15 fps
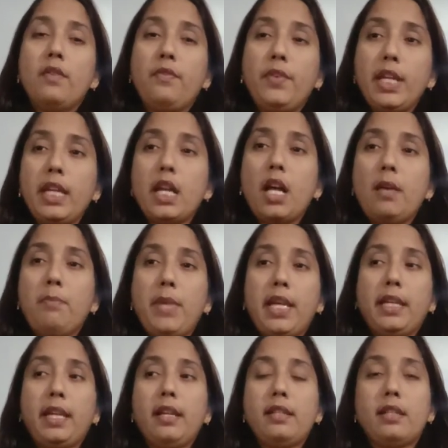we are
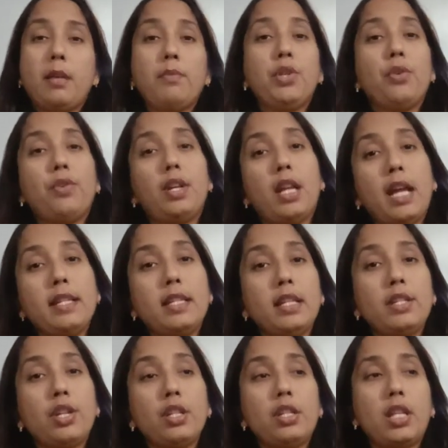making some
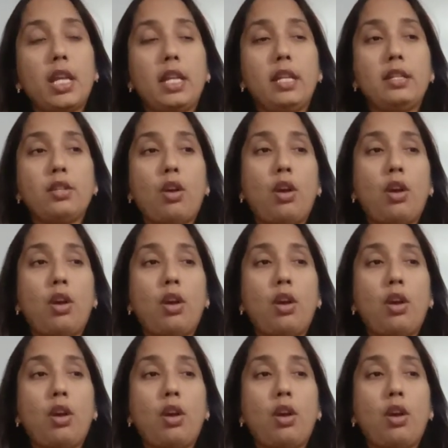utilization things,